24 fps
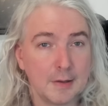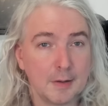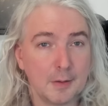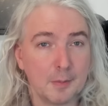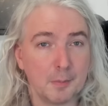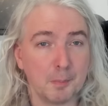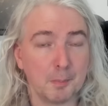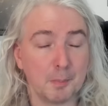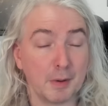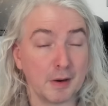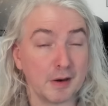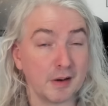
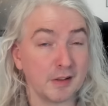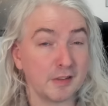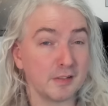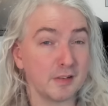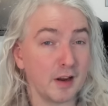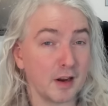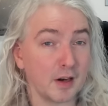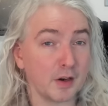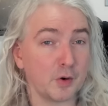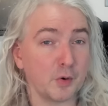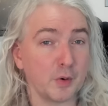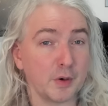but it's
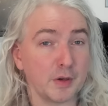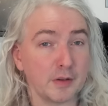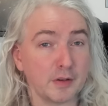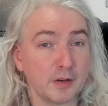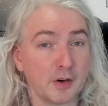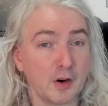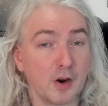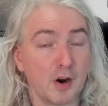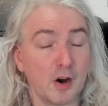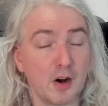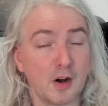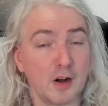not going to
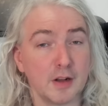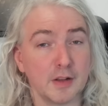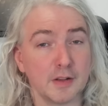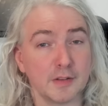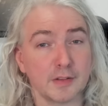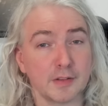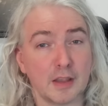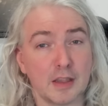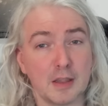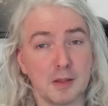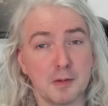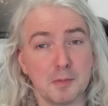cause
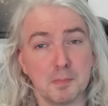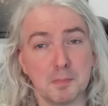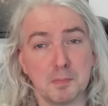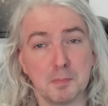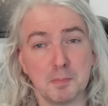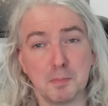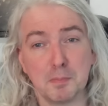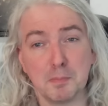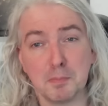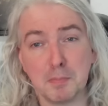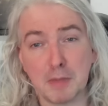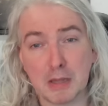a
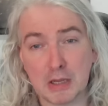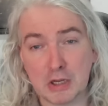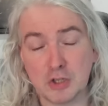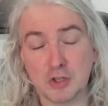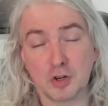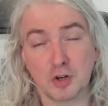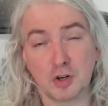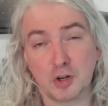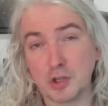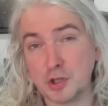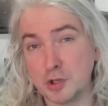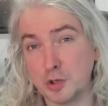
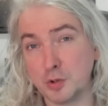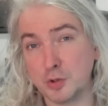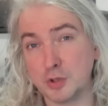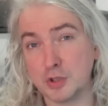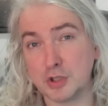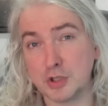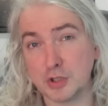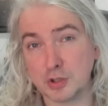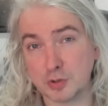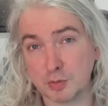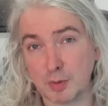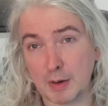major, huge
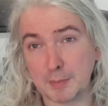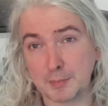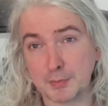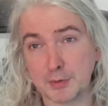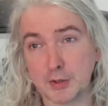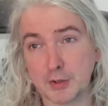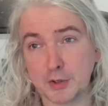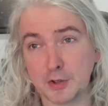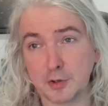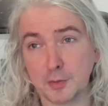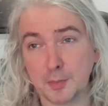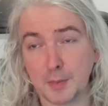
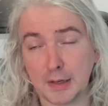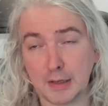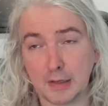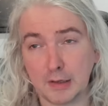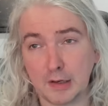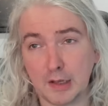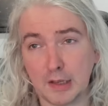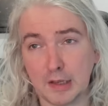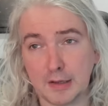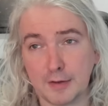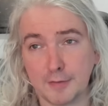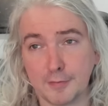disruption to my
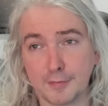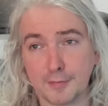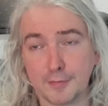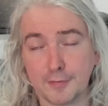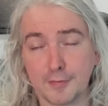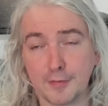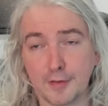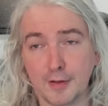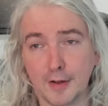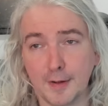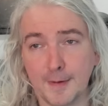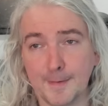life.
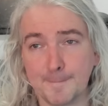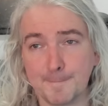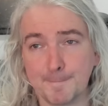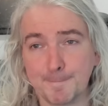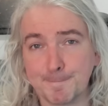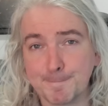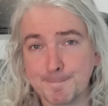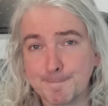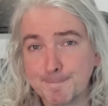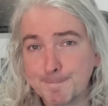Um,